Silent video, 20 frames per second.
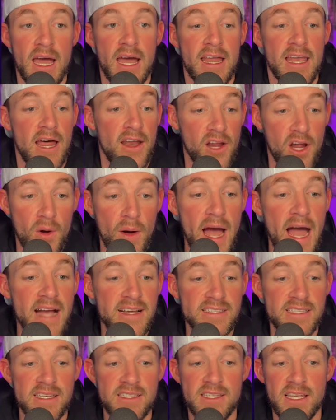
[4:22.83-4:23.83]
Now, to go
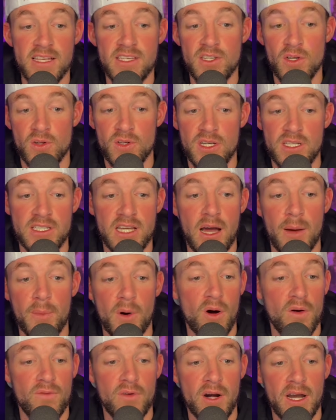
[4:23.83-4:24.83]
access this, you'll just come
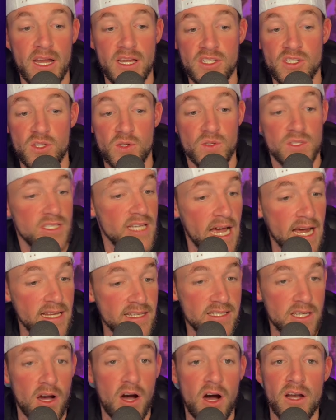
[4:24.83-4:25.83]
over into
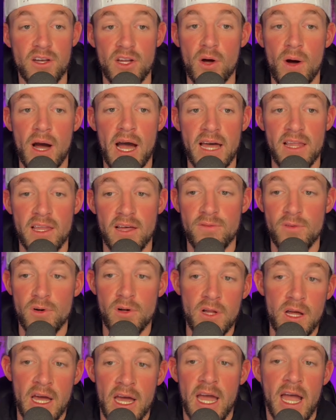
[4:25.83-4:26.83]
sites on
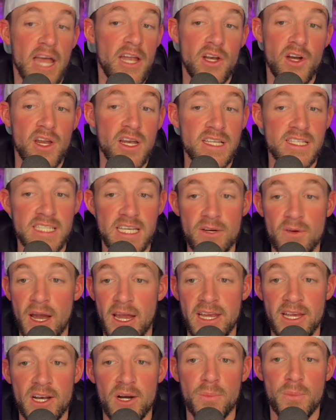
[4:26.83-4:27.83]
GoHighLevel, and you're going to see
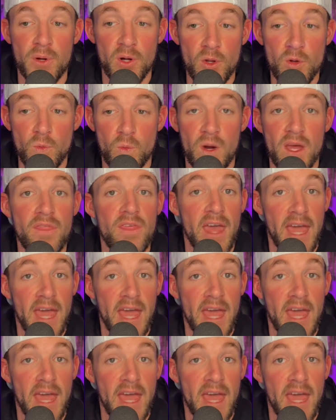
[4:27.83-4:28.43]
right here, build with